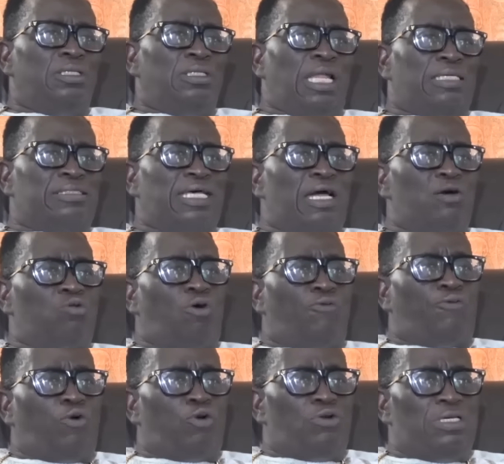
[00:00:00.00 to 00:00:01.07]
na se ko
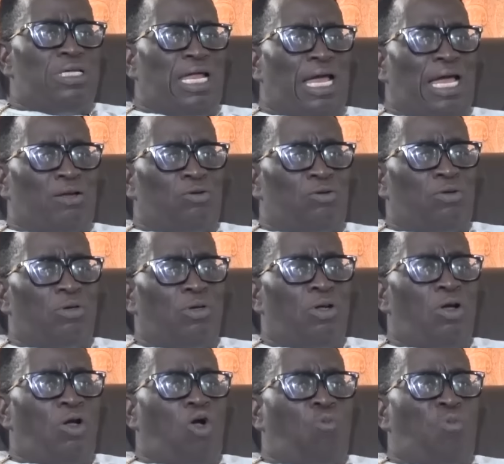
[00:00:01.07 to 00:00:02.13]
fo no nyina no
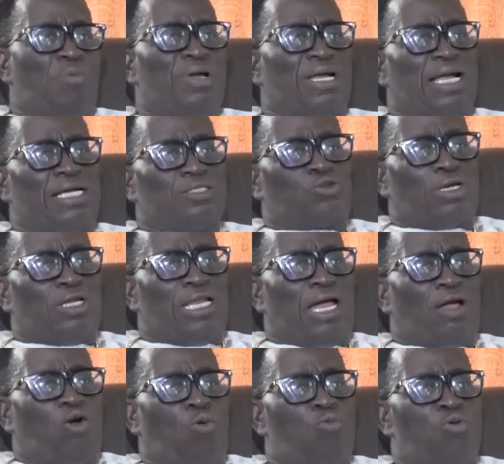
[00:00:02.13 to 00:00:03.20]
o ma be ka asore
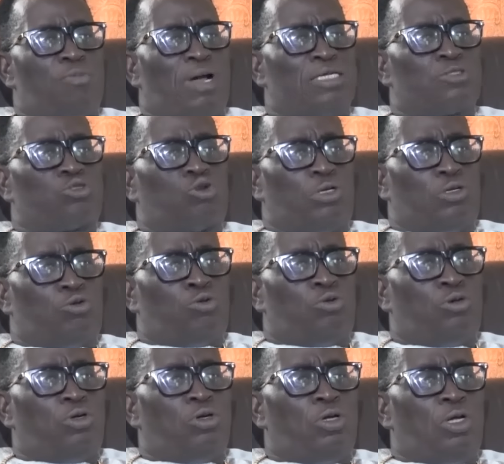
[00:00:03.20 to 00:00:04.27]
na o ma asore no
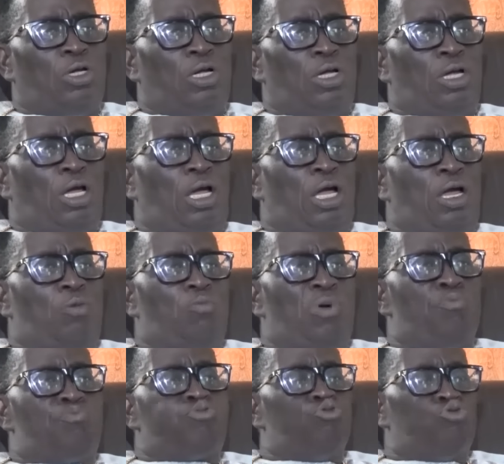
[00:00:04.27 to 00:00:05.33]

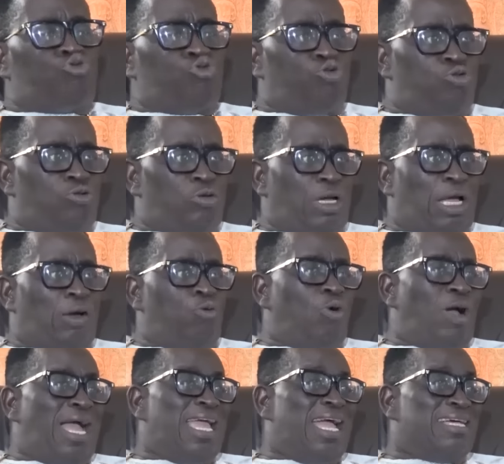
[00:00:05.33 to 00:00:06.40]
mpuntu no e
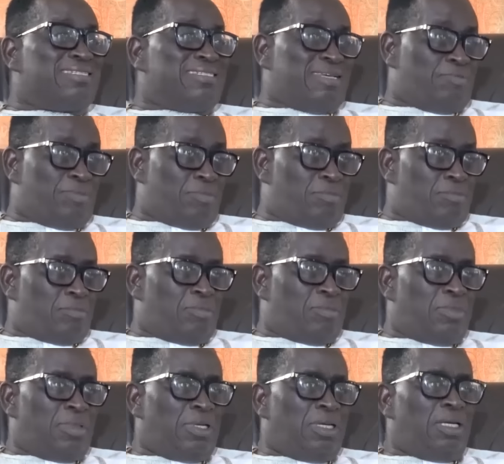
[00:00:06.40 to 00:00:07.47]
ho aye asem
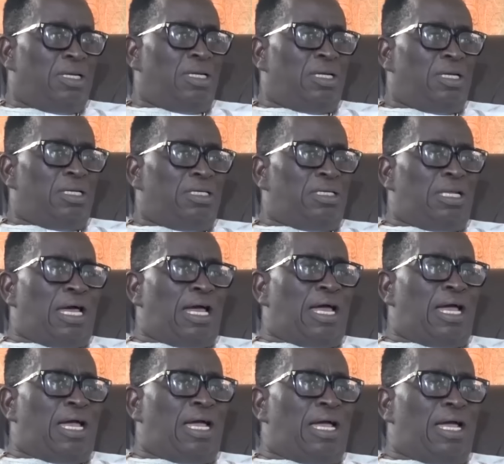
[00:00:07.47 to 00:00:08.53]
na
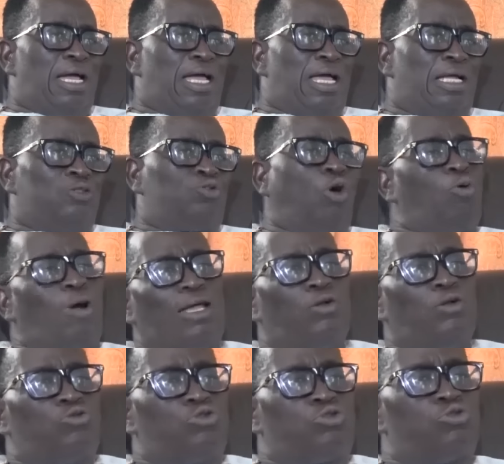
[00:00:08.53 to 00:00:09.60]
ntokwa
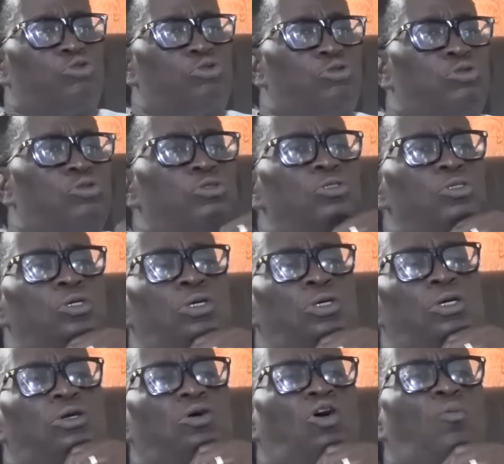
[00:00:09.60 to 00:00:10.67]
no nso
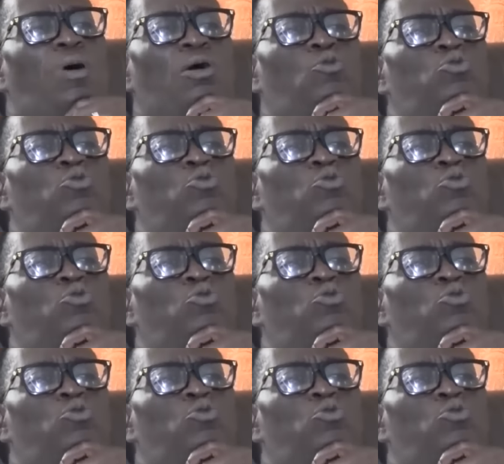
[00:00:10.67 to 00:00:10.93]
oma